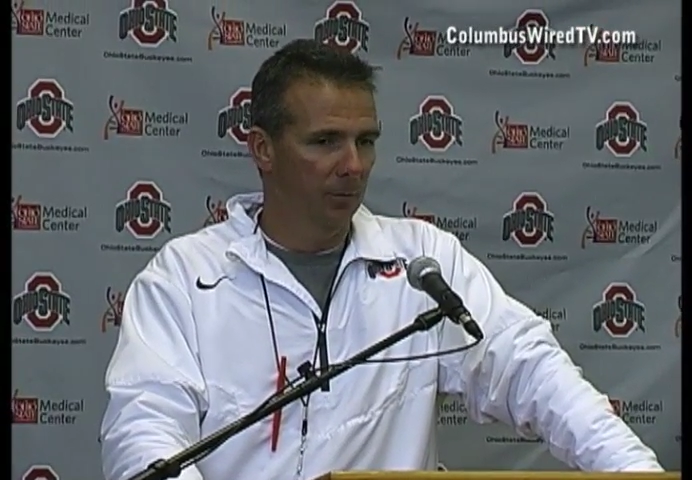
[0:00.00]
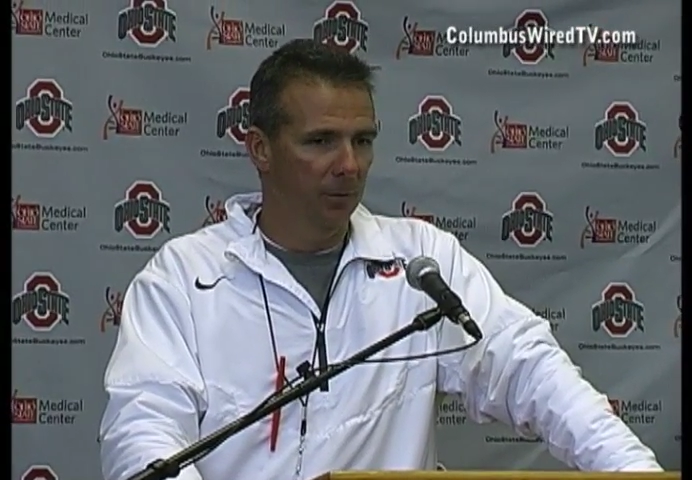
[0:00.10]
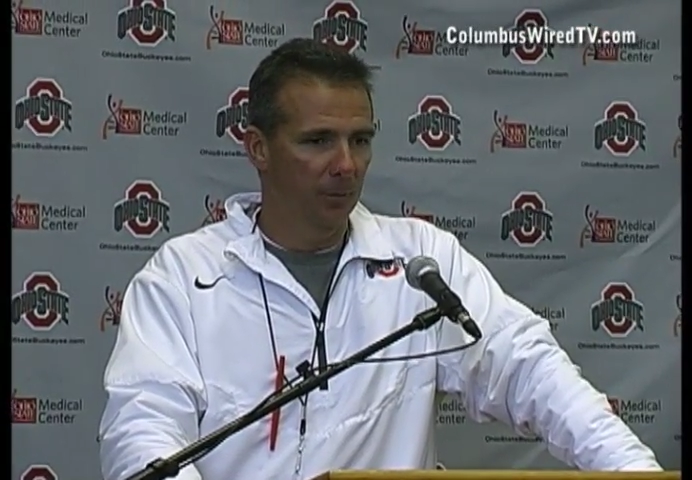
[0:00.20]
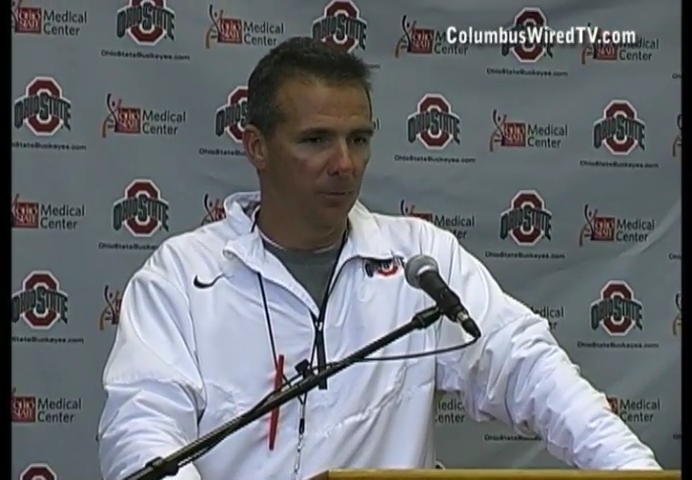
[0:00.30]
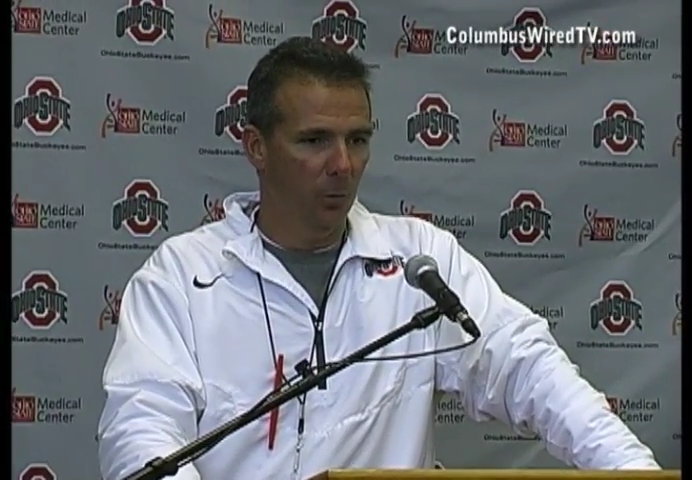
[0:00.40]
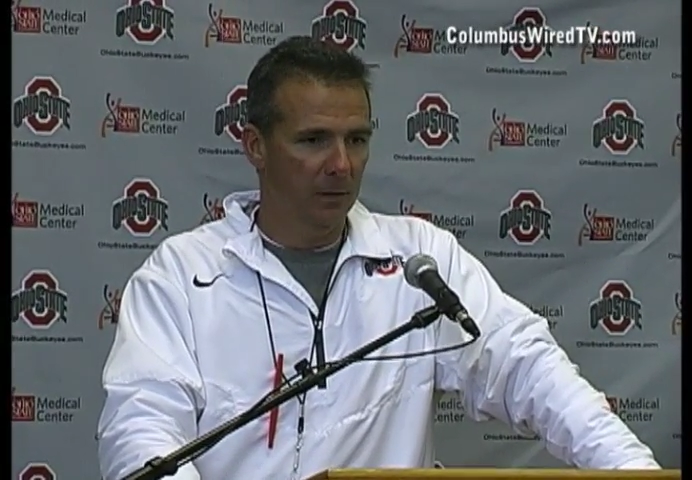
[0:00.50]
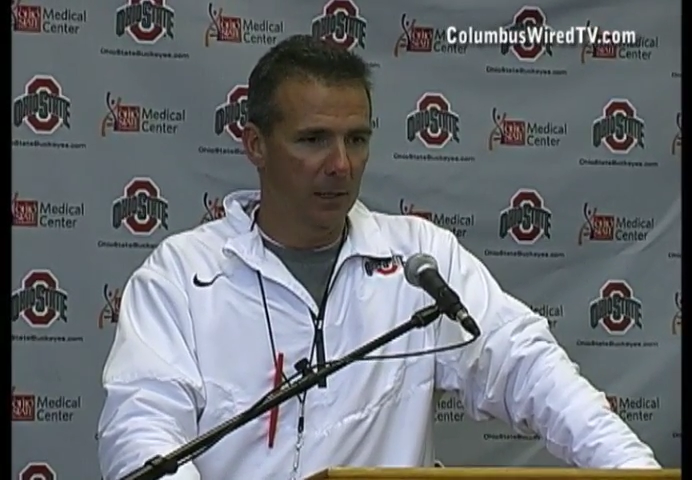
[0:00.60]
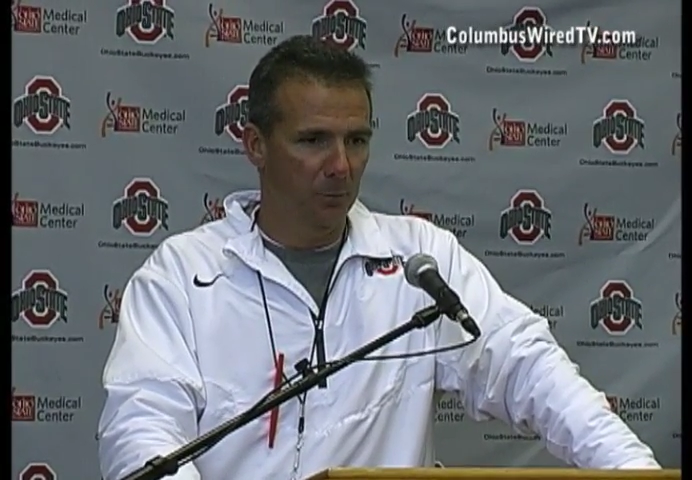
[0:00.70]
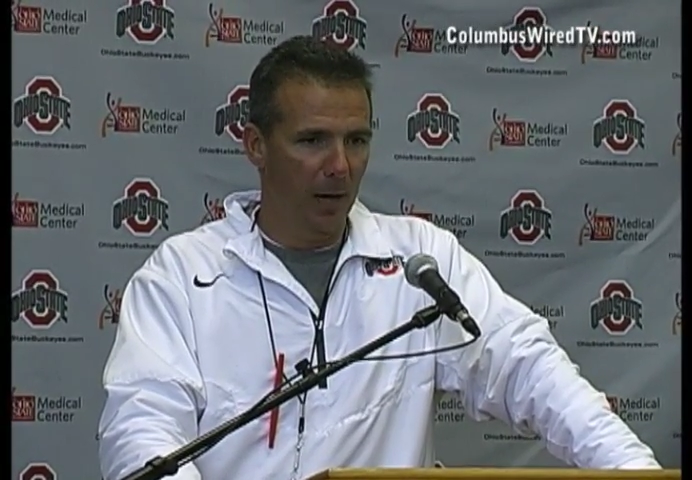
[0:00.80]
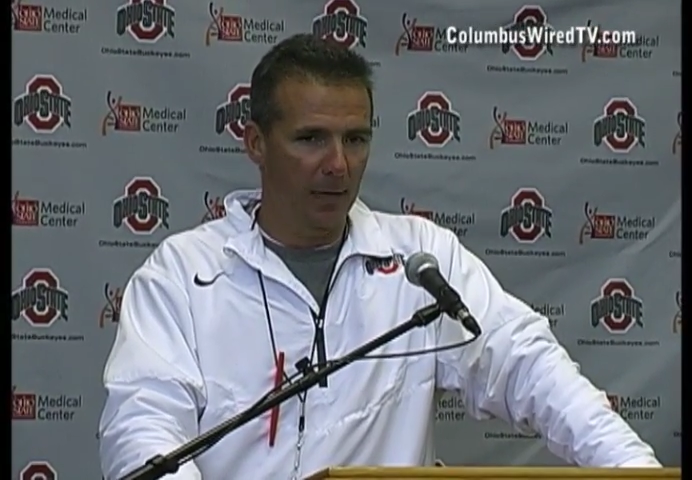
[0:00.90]

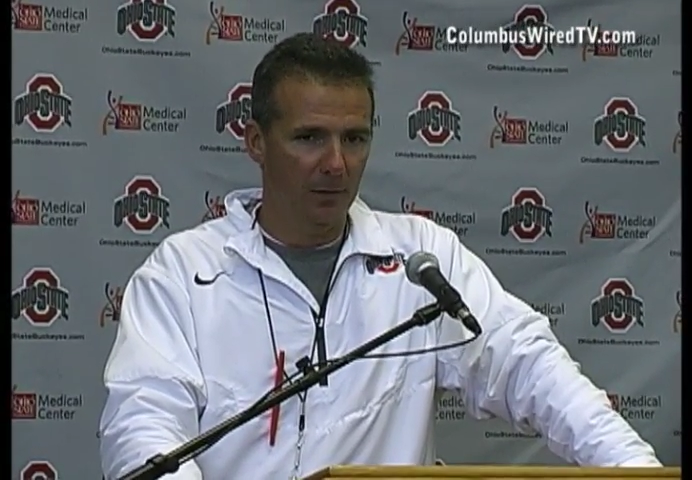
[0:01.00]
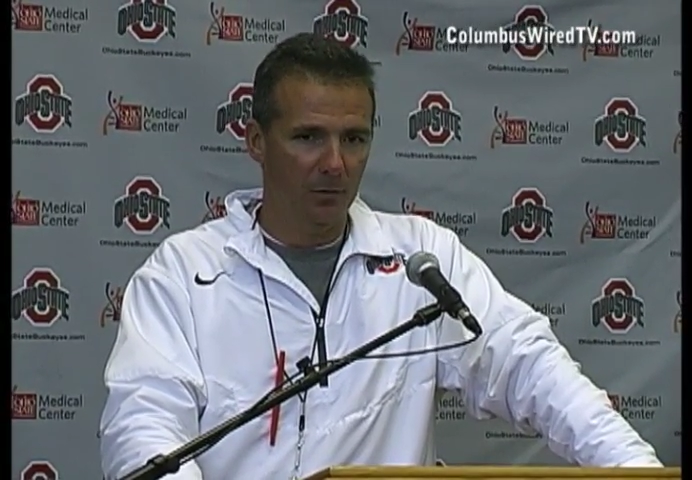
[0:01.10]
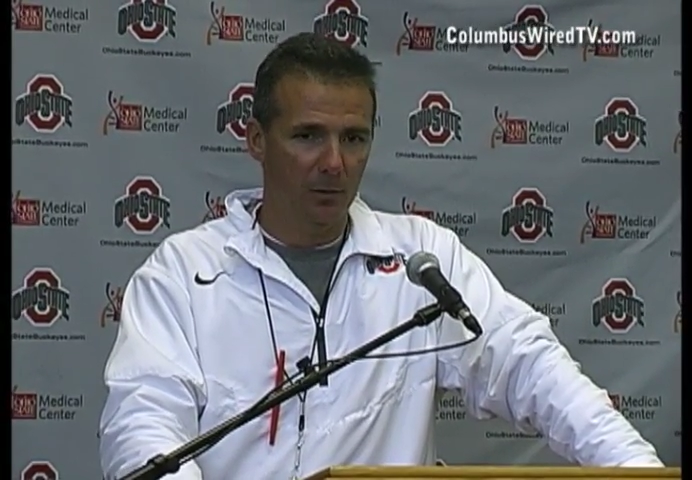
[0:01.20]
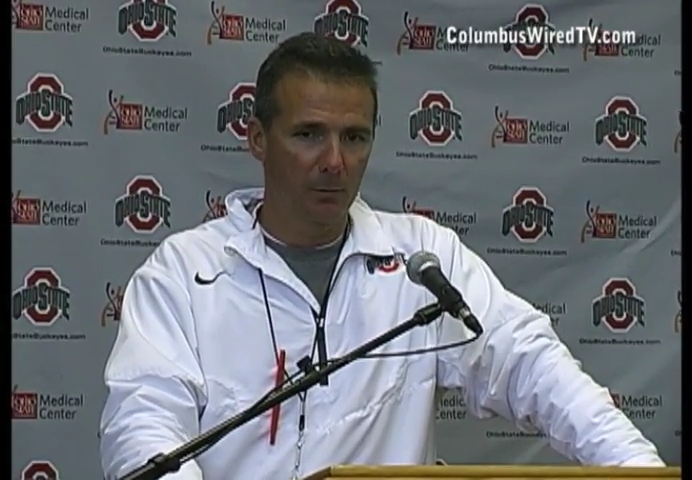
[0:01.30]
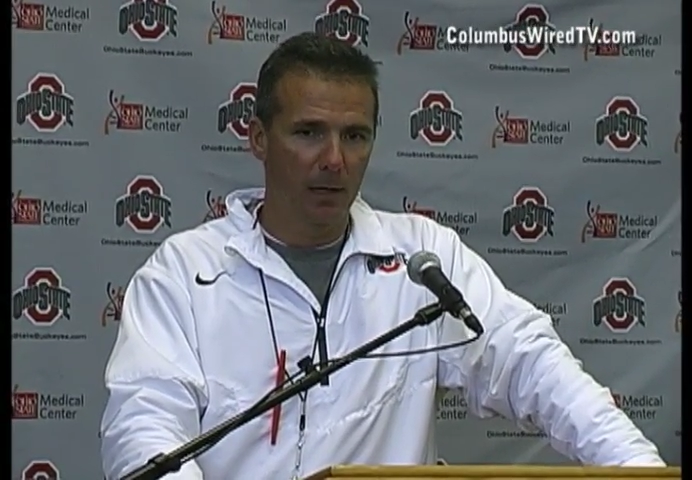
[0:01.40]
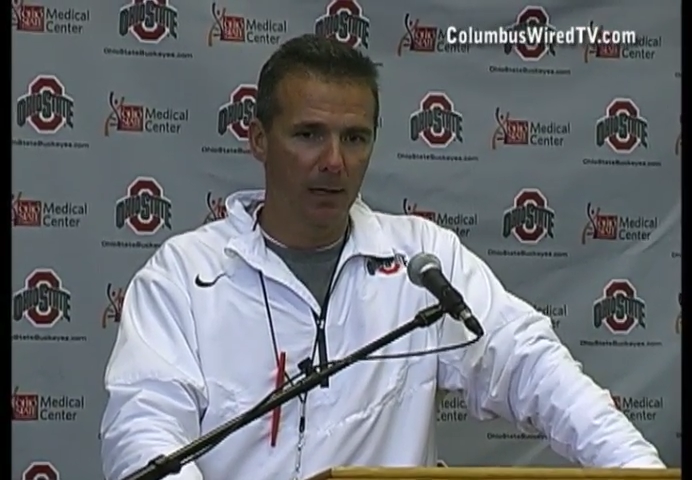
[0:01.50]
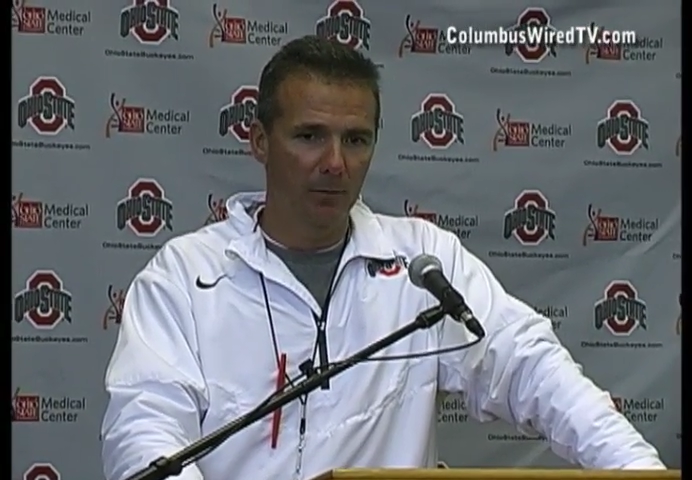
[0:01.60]
14 practices come out and